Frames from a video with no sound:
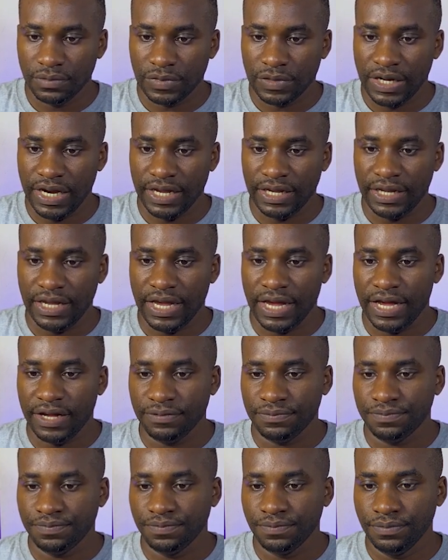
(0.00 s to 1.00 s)
Click
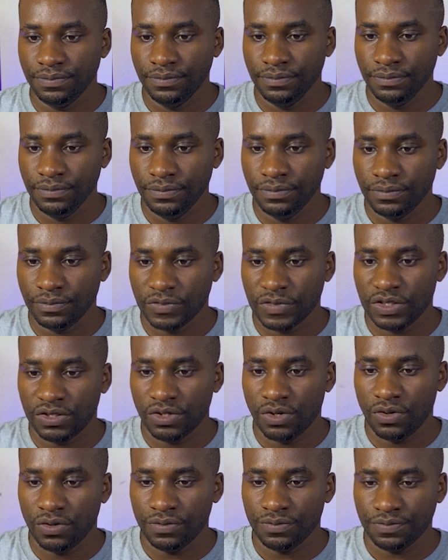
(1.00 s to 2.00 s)
here.
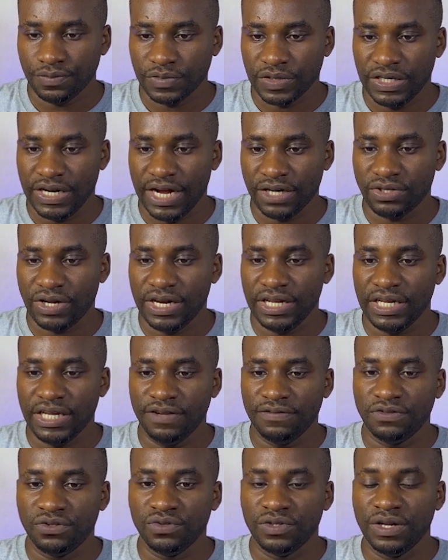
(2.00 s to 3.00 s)
So it actually
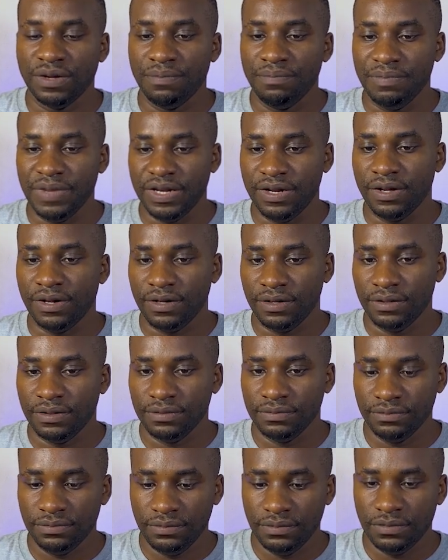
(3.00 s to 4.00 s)
gives you the middle
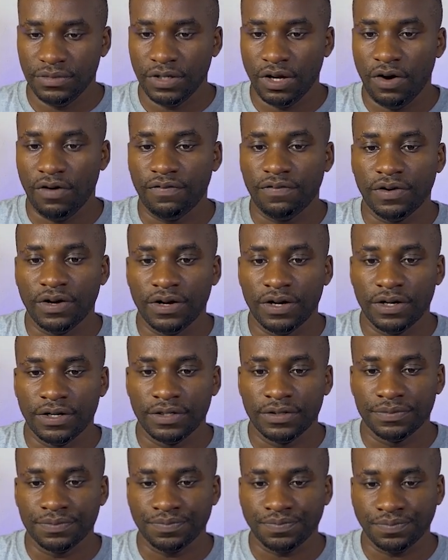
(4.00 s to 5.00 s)
of
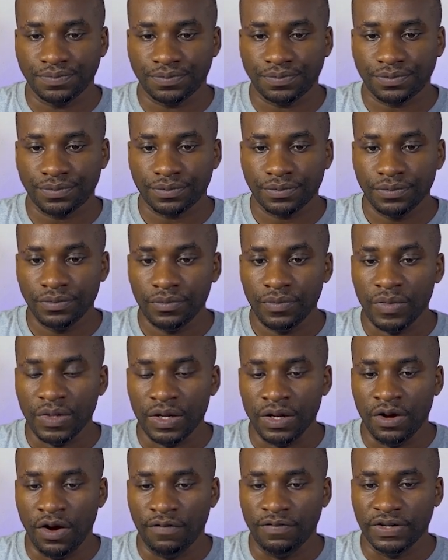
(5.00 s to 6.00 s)

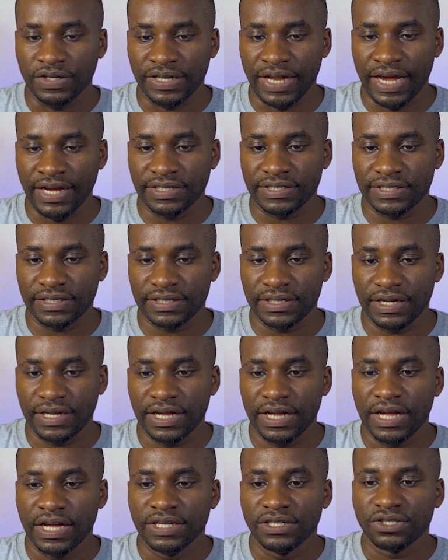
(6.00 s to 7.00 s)
a text.
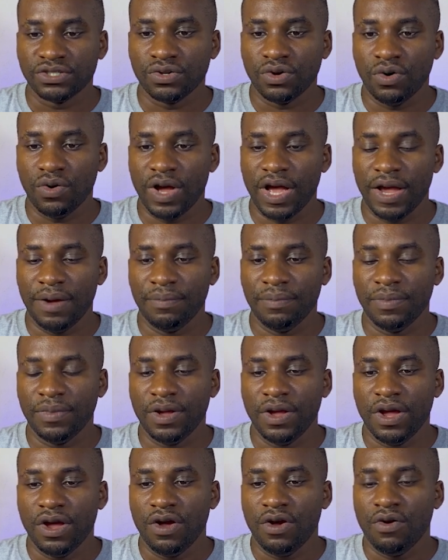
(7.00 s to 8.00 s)
So
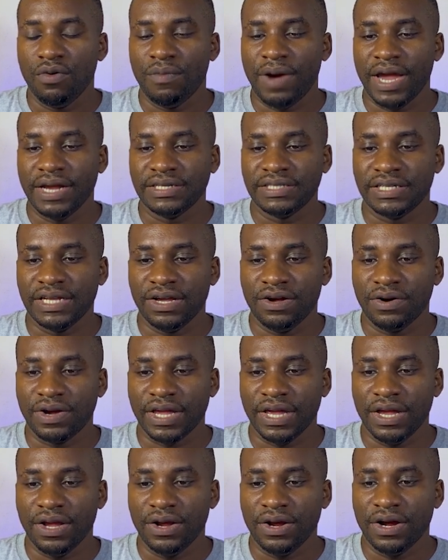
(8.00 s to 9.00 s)
we might say,
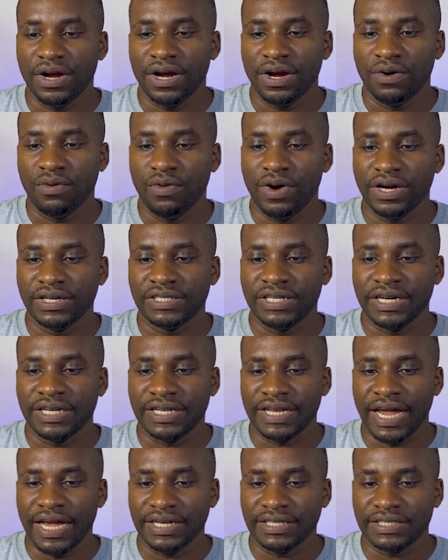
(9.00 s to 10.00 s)
okay, where is the
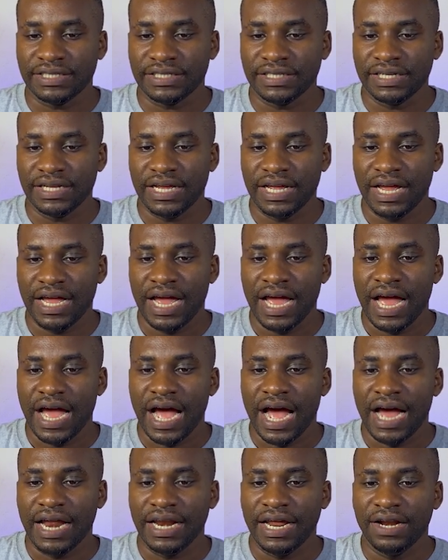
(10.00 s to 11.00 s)
text,
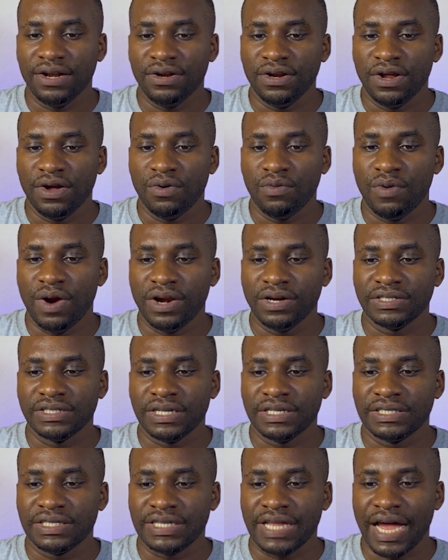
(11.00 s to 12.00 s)
and then where is
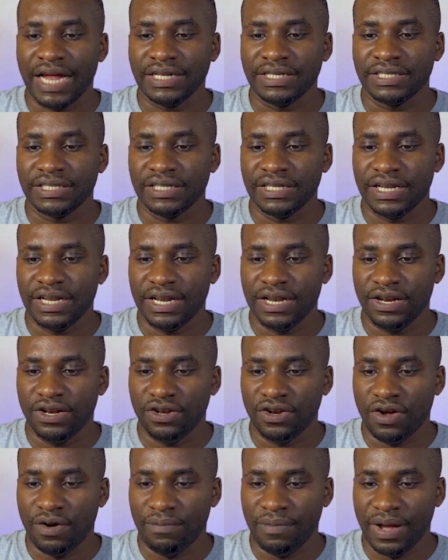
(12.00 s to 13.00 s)
the start
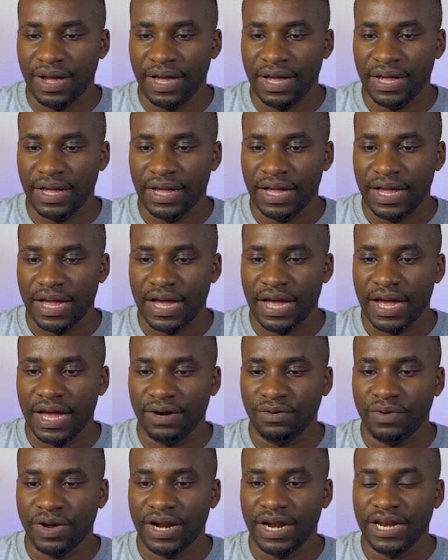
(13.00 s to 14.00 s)
number,
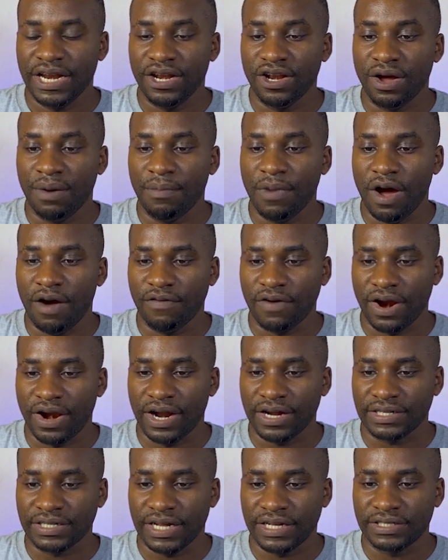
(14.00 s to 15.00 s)
and what are the number of
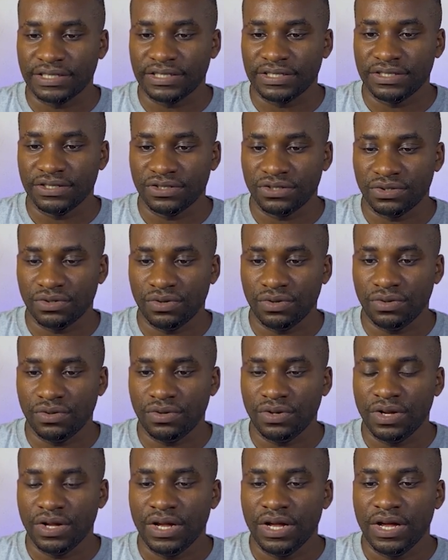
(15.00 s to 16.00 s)
characters. So